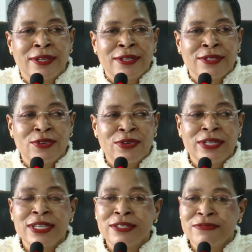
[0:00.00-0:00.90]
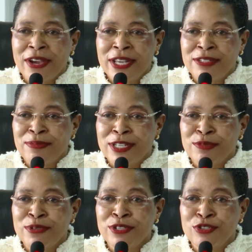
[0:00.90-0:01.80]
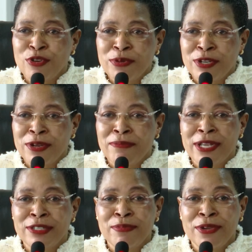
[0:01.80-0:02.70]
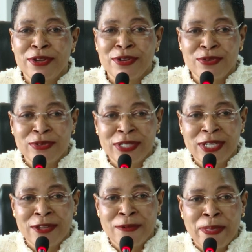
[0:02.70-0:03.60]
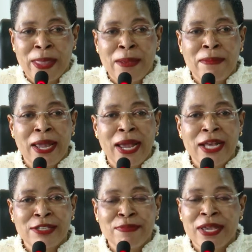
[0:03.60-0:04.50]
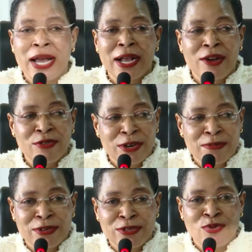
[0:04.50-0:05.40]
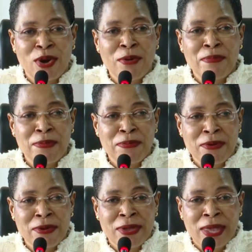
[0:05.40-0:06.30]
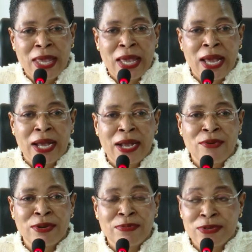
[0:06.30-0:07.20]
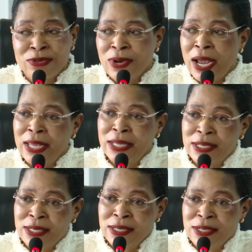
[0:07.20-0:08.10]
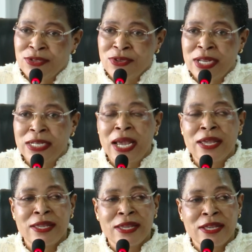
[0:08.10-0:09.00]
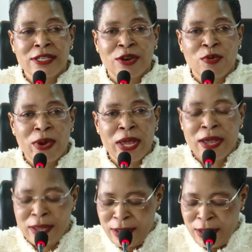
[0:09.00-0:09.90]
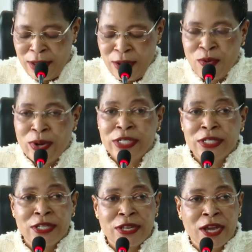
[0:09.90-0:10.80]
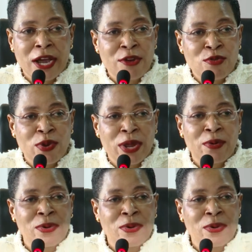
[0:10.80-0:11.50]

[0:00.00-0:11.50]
So this vice must be stopped, must be reduced by us being accountable to our people, accountable to IG, so that IG is aware what is in the country.